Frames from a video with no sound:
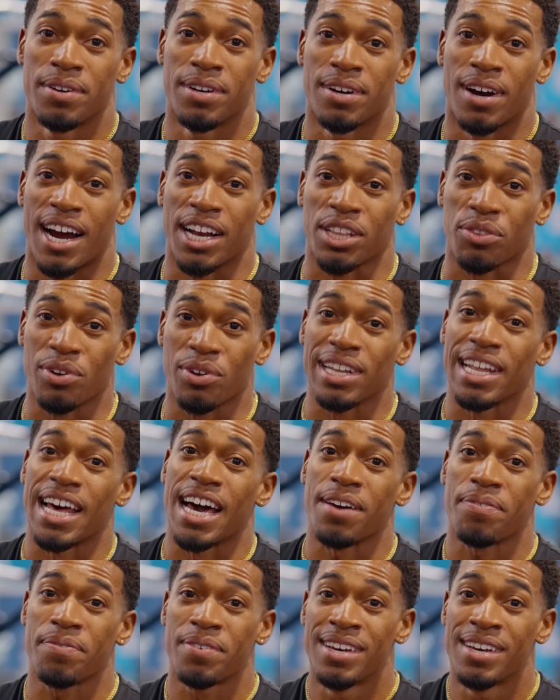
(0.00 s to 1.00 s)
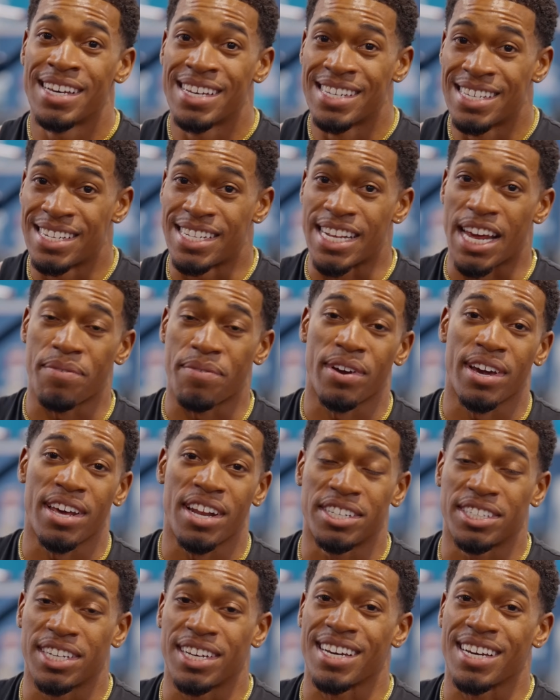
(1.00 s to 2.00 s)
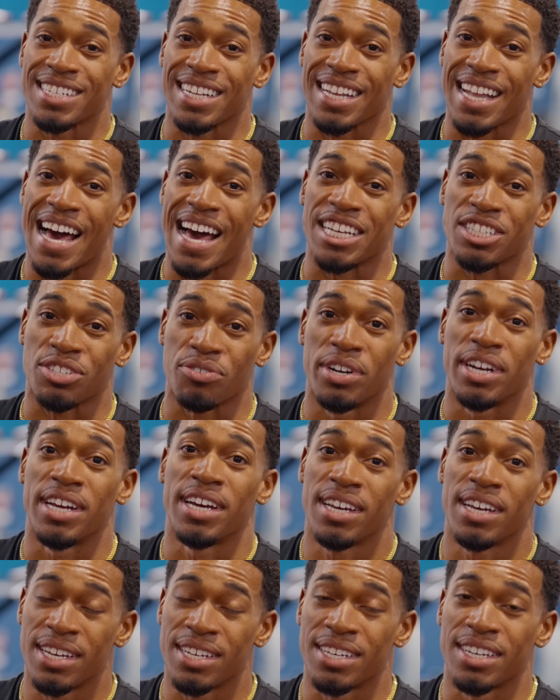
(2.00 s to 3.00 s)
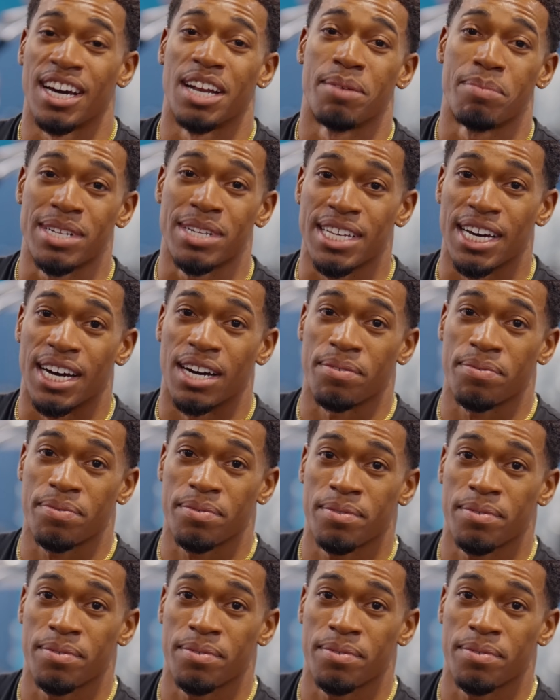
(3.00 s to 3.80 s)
All right, 3 left. Save your energy because the last 3 are gonna be tough.